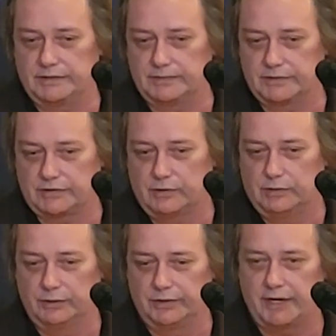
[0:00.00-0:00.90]
cool
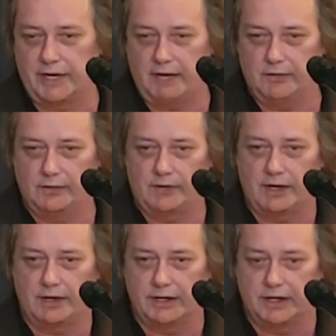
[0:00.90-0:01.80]
to have you fired
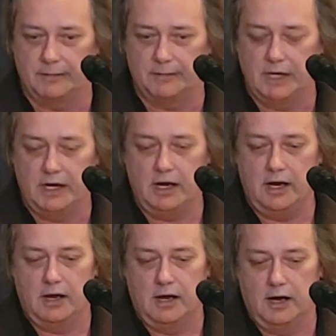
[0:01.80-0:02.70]
up.
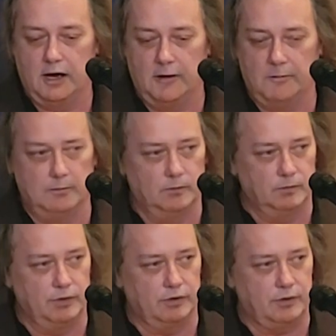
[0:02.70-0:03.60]
Real
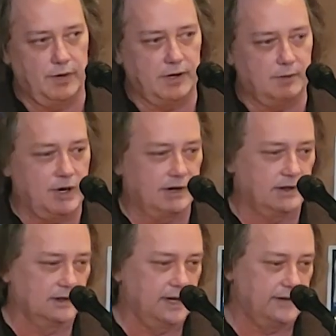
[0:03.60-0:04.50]
quick about the
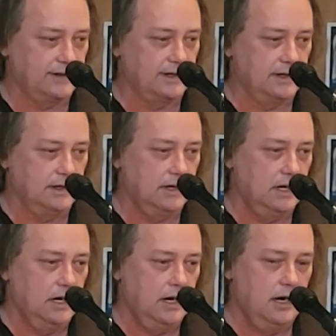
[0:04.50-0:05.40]
Leslie.
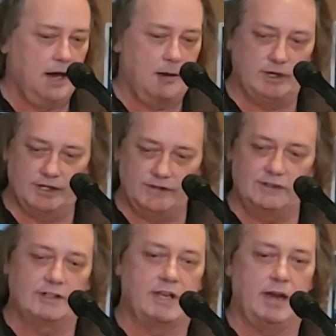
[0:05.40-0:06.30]
I mean, this is an
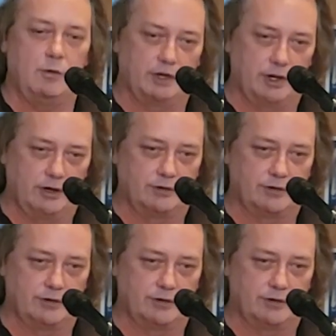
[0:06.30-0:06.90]
A100,